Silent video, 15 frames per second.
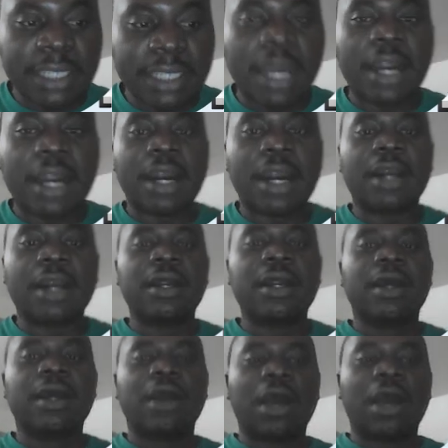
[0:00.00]
are,
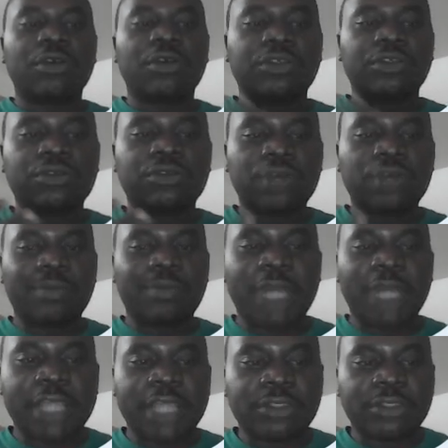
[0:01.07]
how do you apply
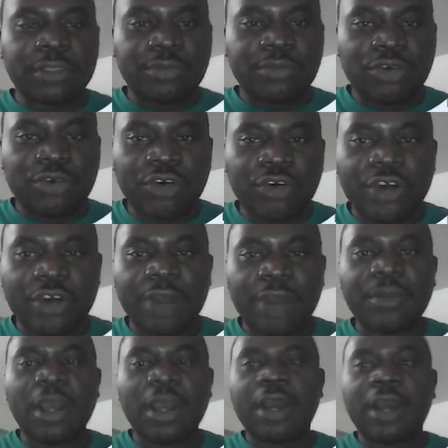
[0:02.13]
to the program,
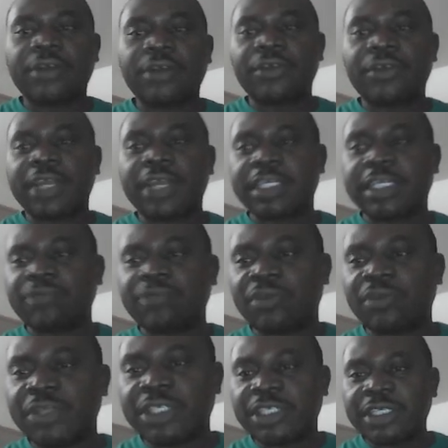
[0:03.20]
and all that
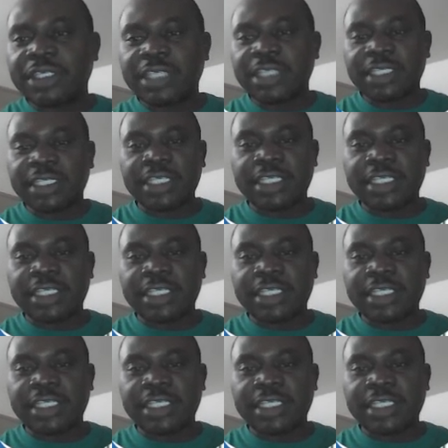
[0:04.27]
information is actually